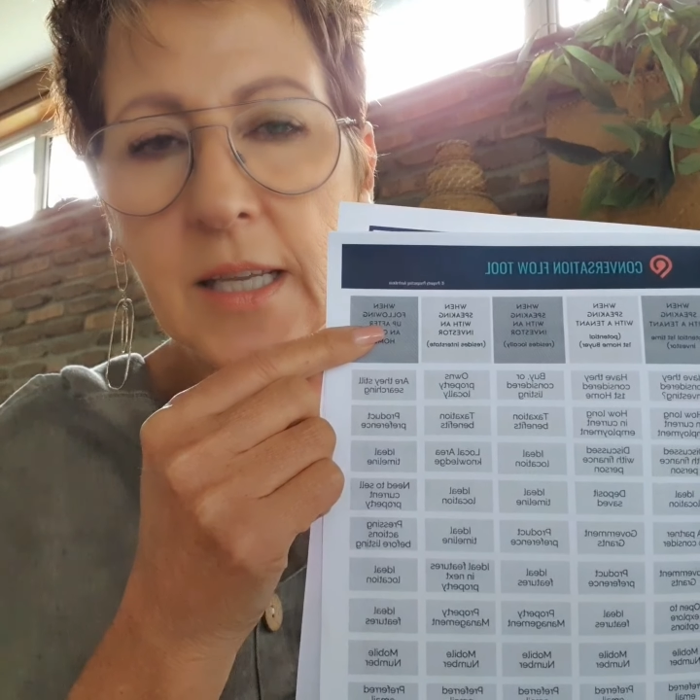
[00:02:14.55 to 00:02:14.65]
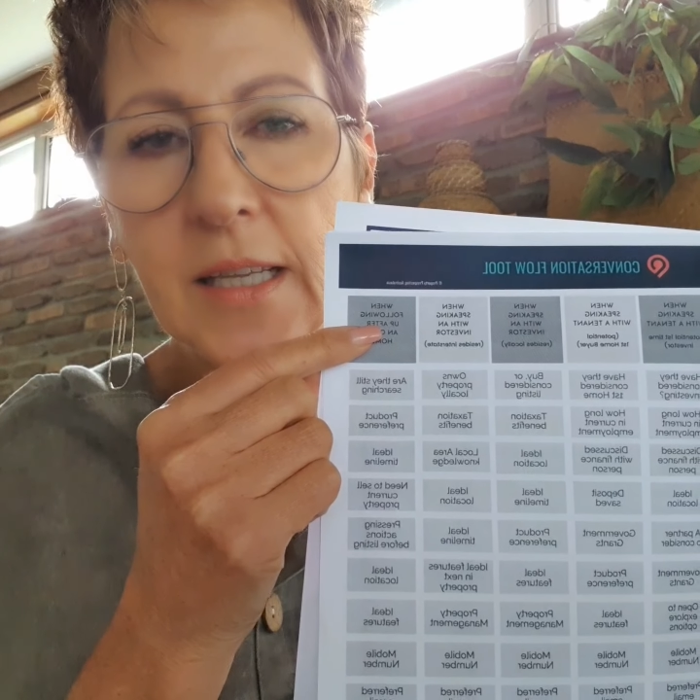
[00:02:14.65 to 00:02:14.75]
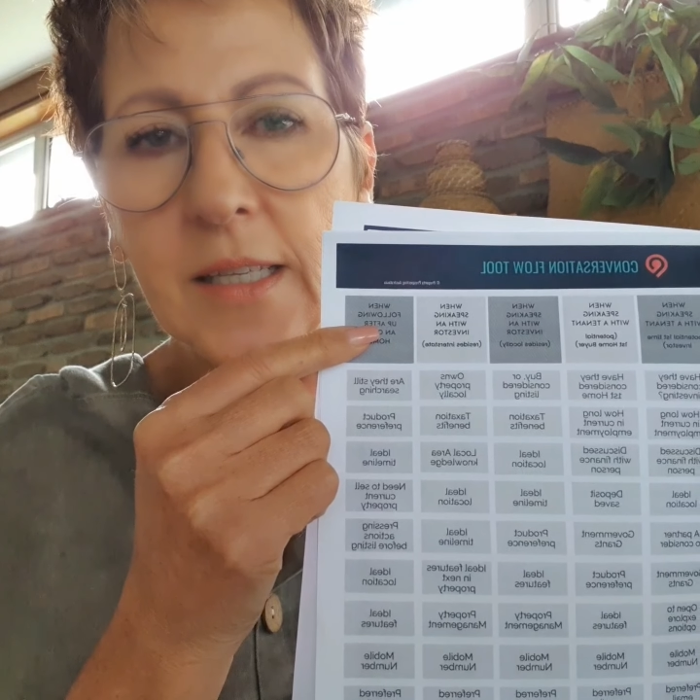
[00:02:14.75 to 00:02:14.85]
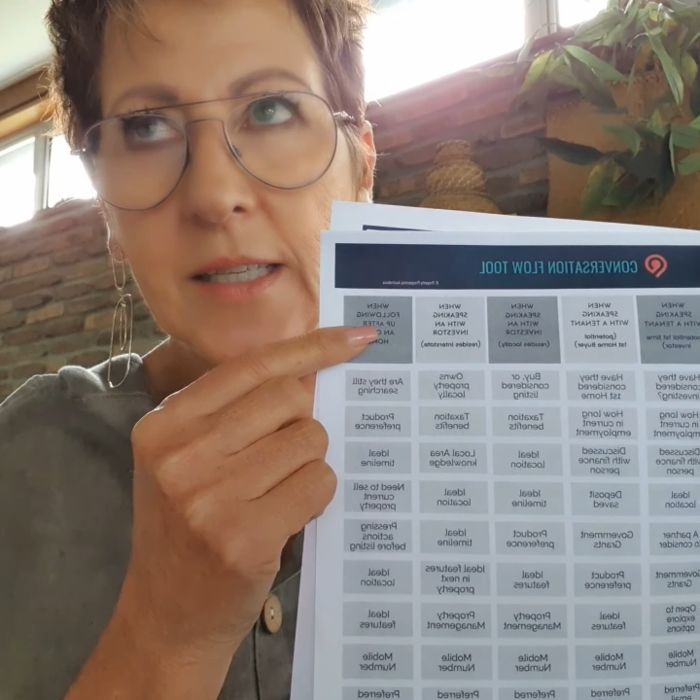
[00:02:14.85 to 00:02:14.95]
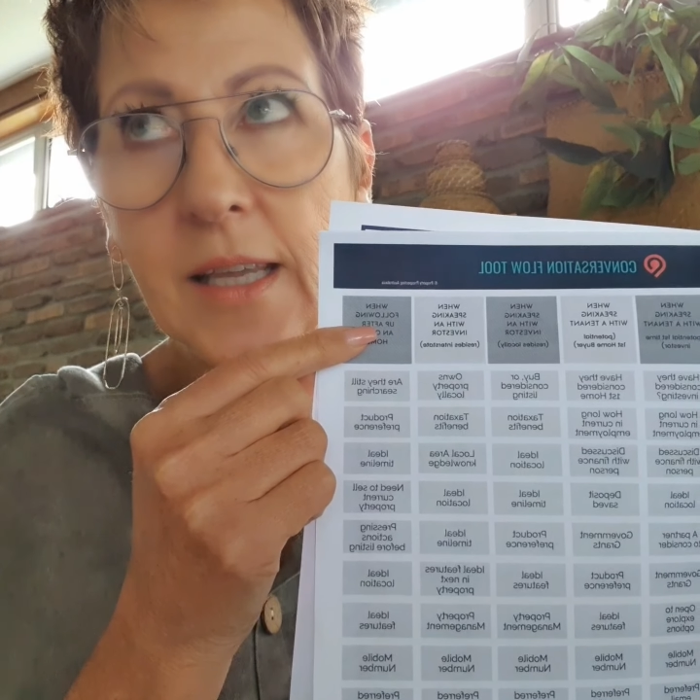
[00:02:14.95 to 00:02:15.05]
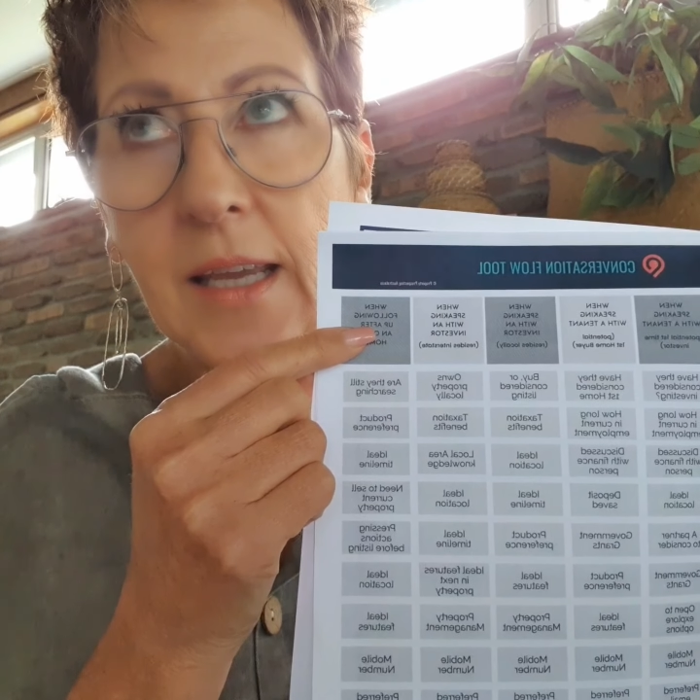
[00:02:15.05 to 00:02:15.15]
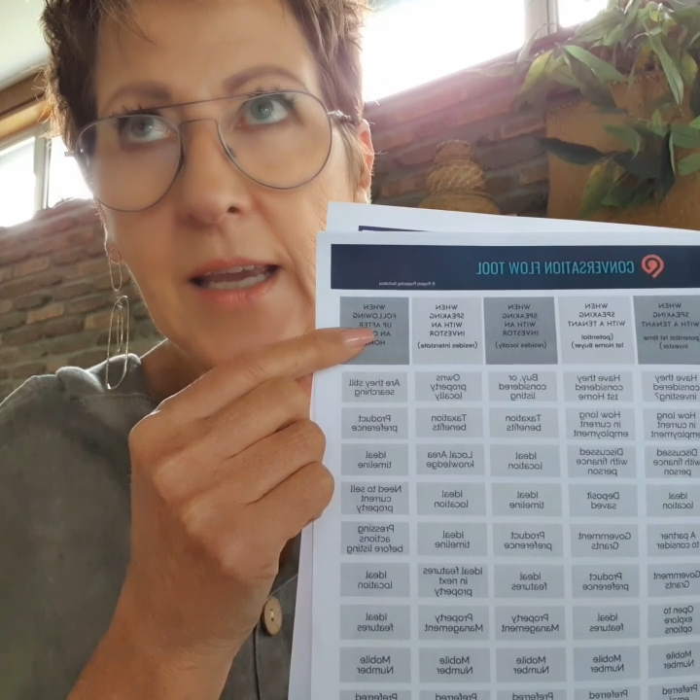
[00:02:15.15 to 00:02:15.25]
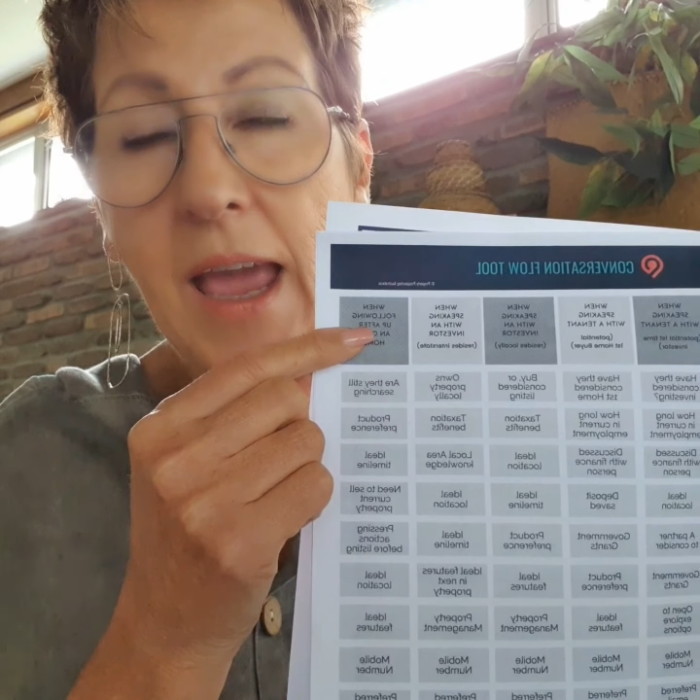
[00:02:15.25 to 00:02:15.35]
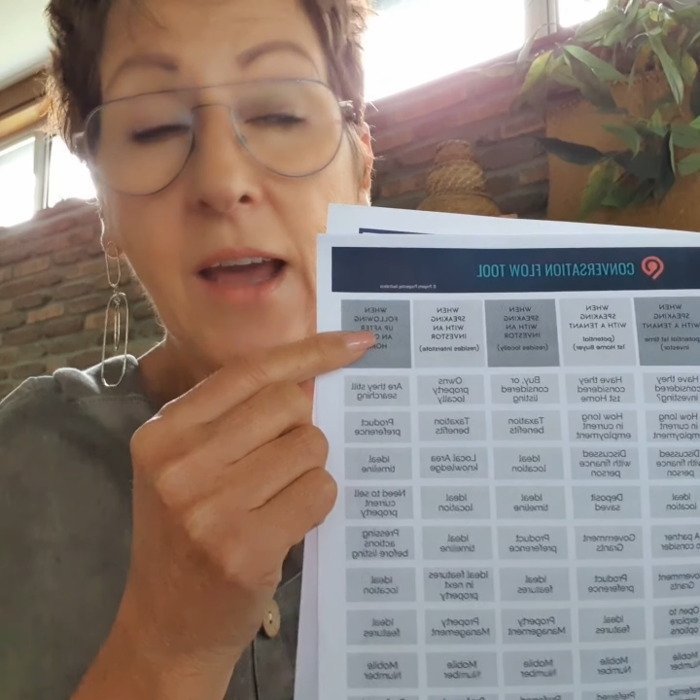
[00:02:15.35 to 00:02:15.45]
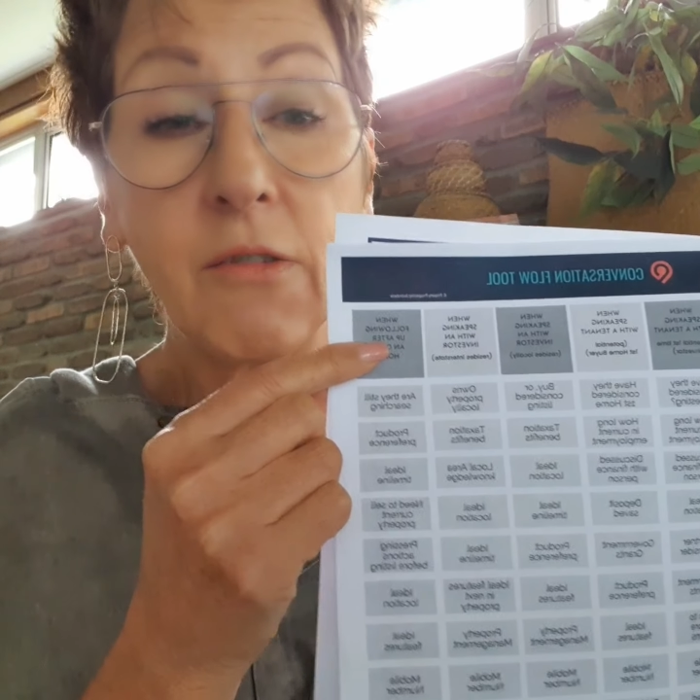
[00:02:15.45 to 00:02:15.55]
is
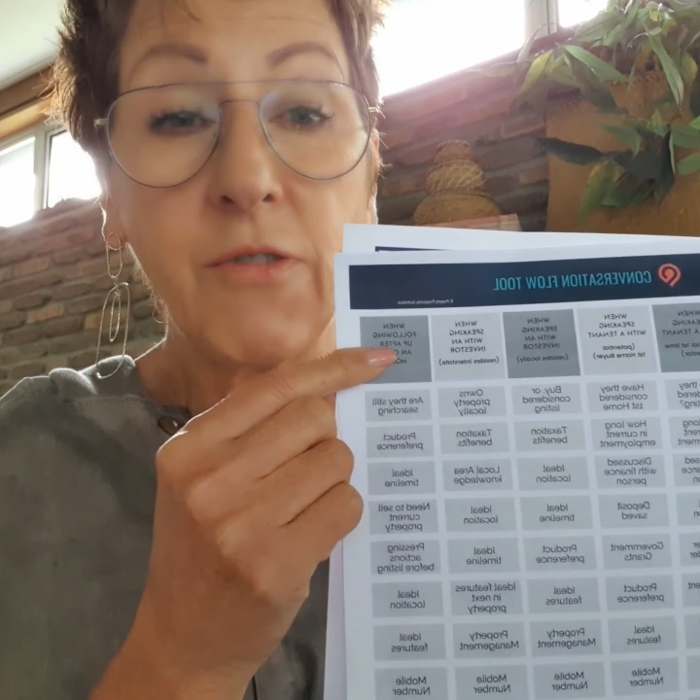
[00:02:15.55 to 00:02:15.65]
the how to